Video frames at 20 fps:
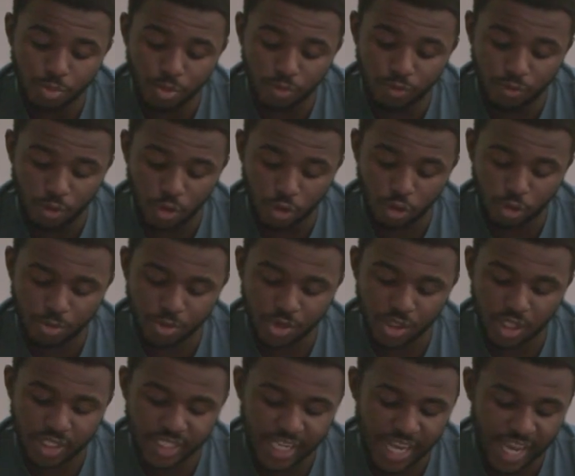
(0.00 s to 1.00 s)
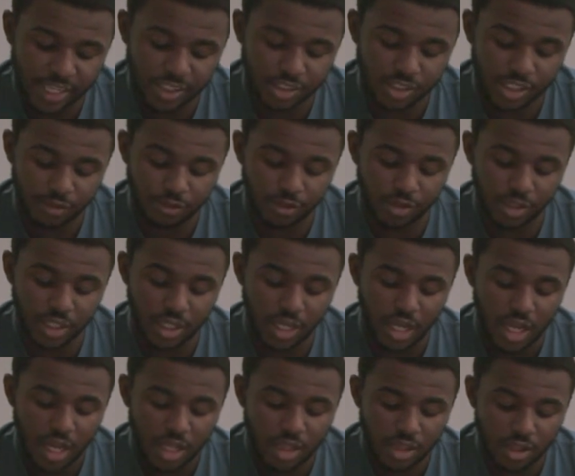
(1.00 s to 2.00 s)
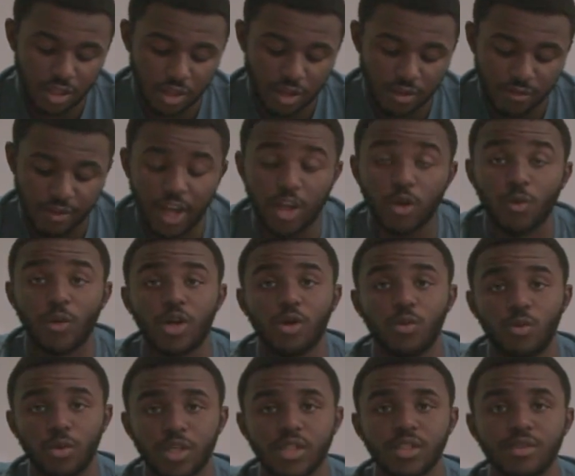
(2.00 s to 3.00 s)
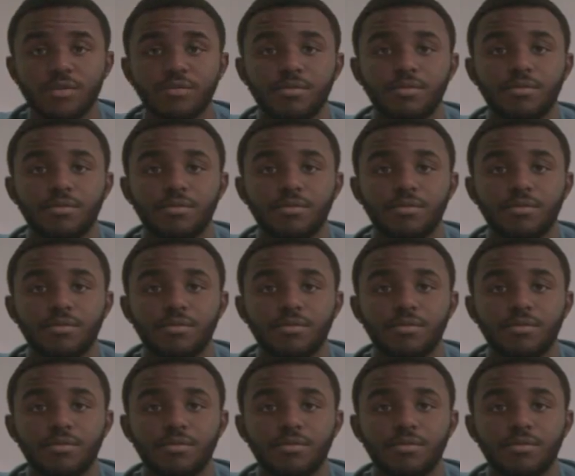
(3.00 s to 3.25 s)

performs a task differently than the evaluator would.